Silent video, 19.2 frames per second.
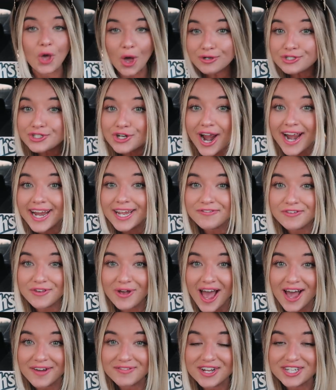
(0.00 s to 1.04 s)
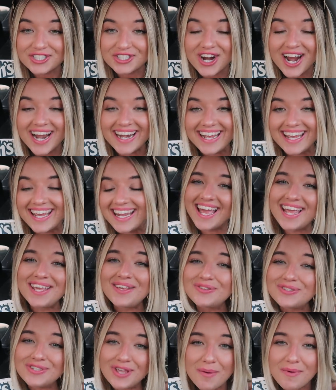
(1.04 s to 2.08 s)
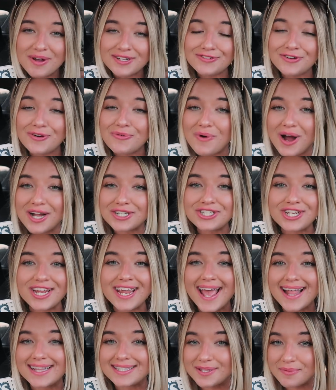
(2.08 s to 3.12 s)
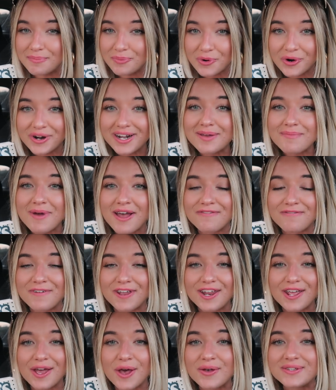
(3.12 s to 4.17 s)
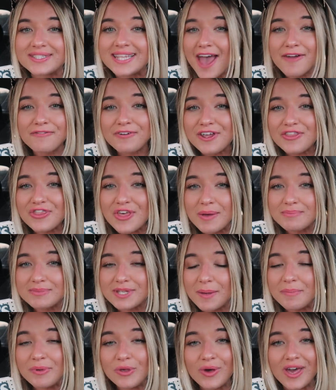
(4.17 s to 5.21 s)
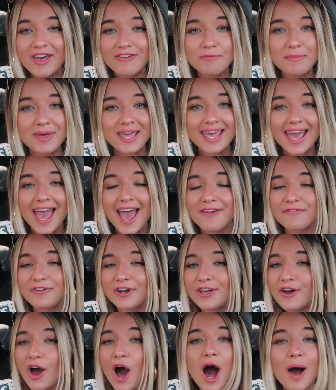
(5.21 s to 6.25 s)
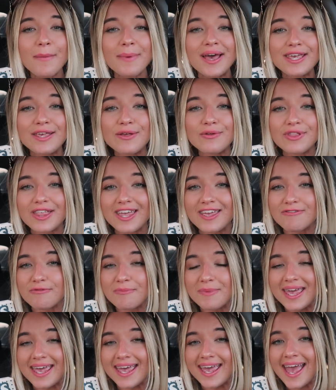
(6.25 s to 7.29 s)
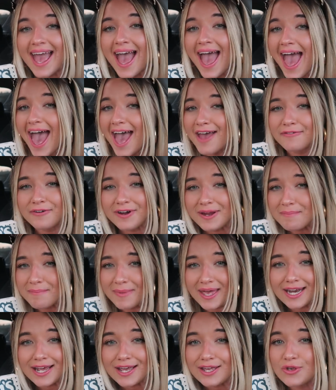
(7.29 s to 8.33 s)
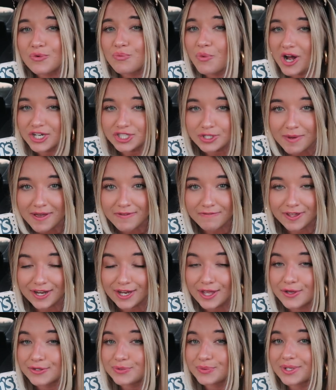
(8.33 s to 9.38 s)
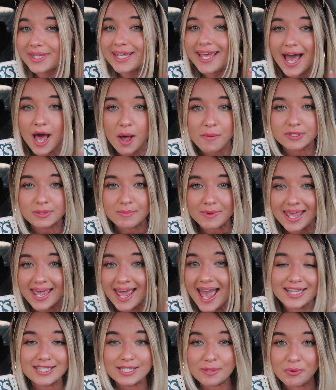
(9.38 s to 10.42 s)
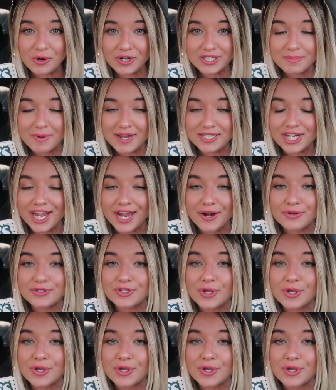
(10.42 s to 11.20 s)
Go try it if you have not tried it. Thank you so much for watching and supporting my videos. Every thumbs up you give me, every comment you leave me, every minute you watch my videos really helps me and supports my channel.